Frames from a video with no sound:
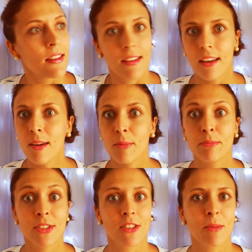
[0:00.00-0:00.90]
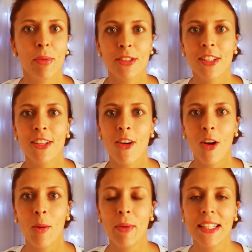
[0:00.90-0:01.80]
yeah, start posting your
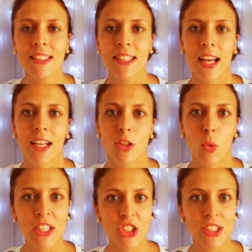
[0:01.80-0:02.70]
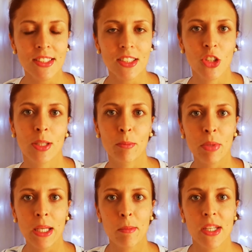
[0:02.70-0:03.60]
comments and questions. You can
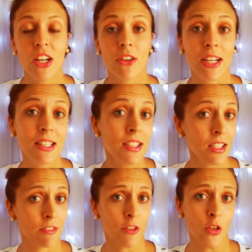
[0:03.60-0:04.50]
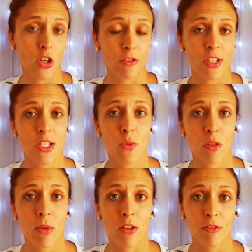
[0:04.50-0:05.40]
PM me directly if you are friends
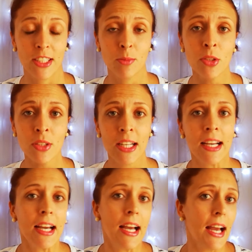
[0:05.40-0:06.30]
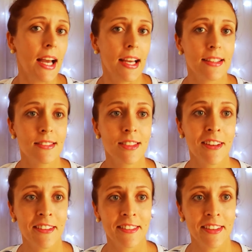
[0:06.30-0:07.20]
with me on Facebook. And
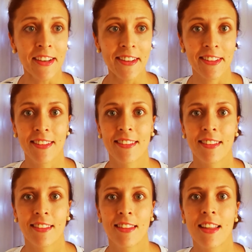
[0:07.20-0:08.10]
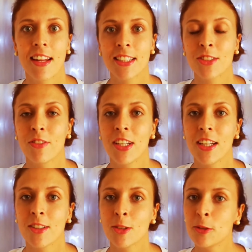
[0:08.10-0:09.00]
yeah, the next
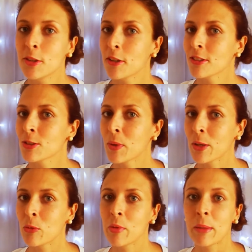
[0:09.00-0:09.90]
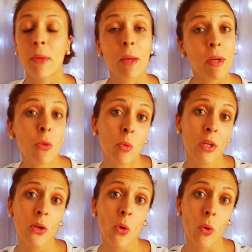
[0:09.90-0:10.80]
video, who knows what it will be. Maybe it will
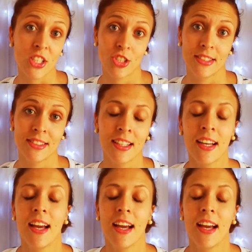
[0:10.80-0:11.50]
be your question